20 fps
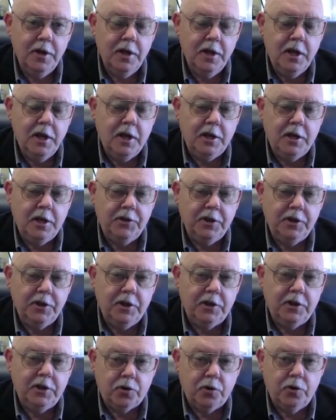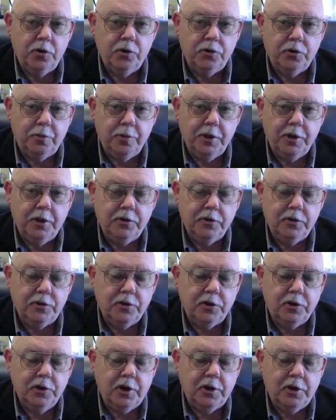And I think that's crucial because it's a
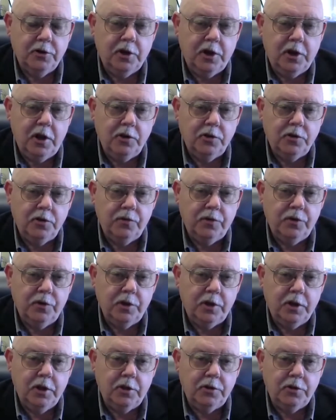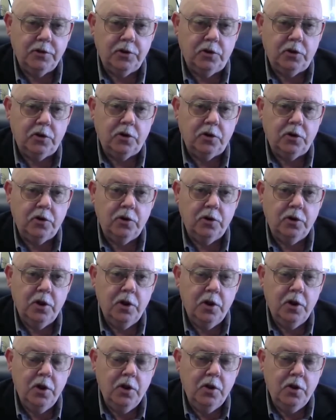good education for the kids to learn
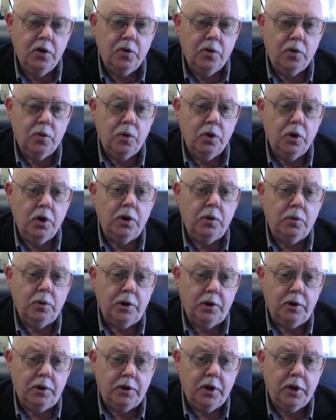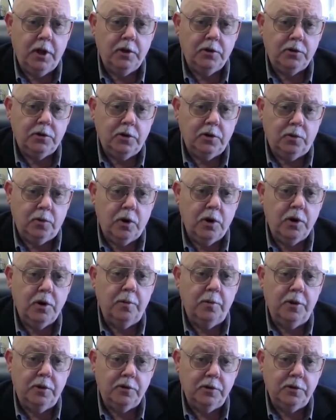really what it takes to run a
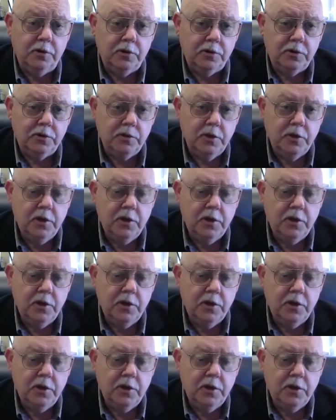business.